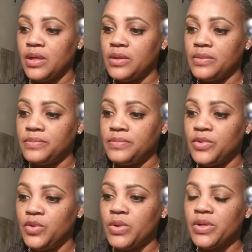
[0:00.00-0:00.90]

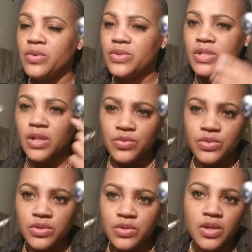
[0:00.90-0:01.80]
You want to go as
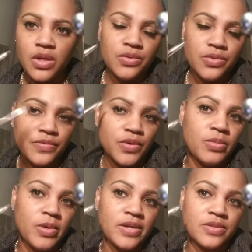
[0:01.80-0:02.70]
close to the color of
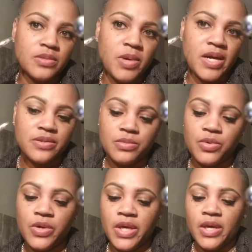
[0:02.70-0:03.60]
your brows as
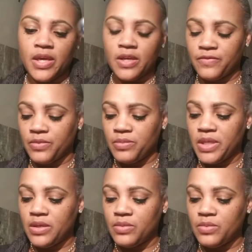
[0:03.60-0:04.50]
possible. And for
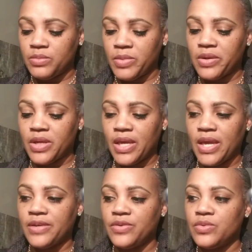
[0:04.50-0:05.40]
me, with Mary Kay,
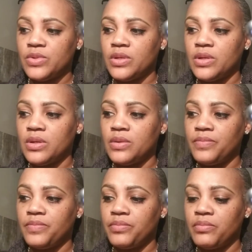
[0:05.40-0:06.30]
I use a
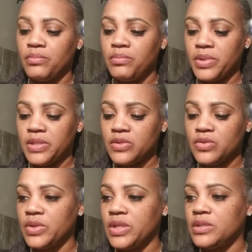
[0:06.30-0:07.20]

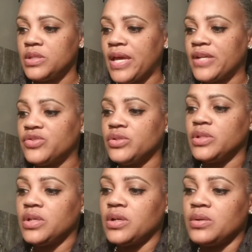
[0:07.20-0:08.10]
pencil. It's
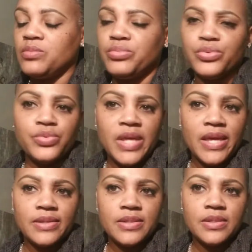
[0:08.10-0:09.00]
actually
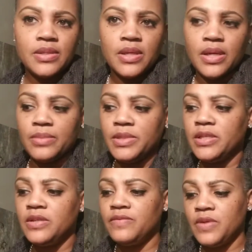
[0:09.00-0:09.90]
brunette, I
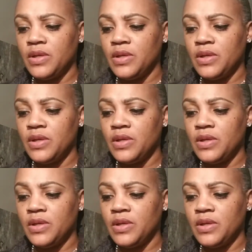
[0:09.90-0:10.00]
believe.